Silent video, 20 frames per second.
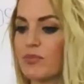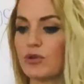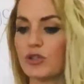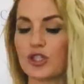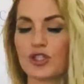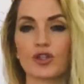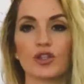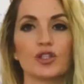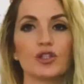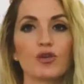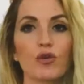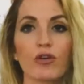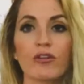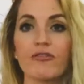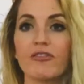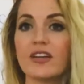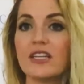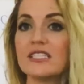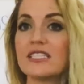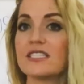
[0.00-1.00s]
boost your
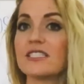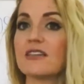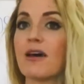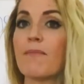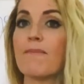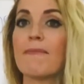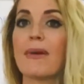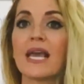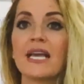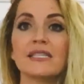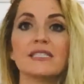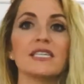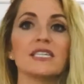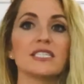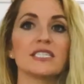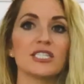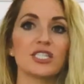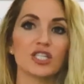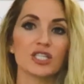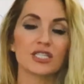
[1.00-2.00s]
endorphins. It's amazing
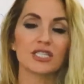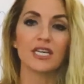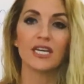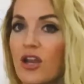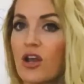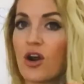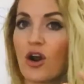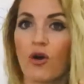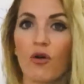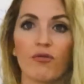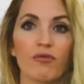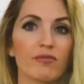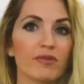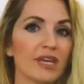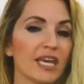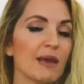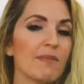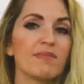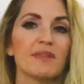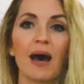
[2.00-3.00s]
to just, you know,
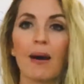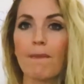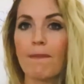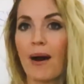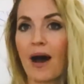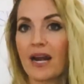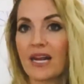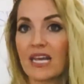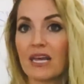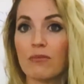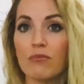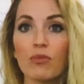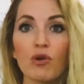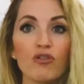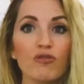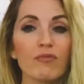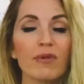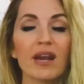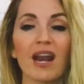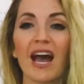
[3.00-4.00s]
keep that body in
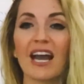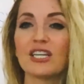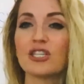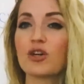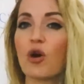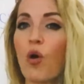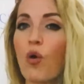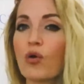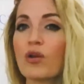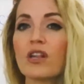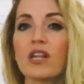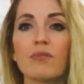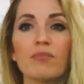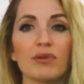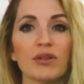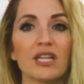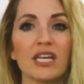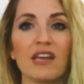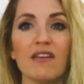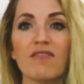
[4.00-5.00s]
movement. I totally
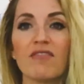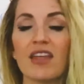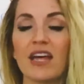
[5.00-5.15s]
believe